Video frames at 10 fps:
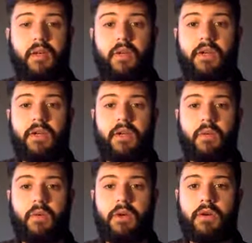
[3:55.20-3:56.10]

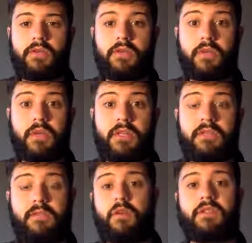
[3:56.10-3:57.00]
We're doing
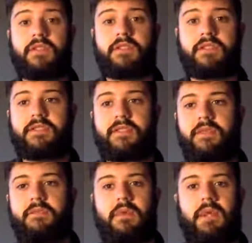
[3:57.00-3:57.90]
devotions
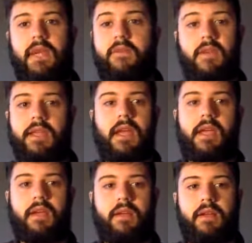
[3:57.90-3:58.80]
every
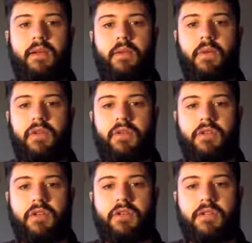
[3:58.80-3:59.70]
day with the
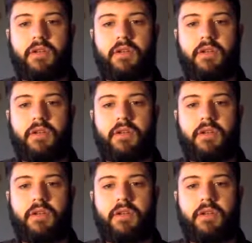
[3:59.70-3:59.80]
church,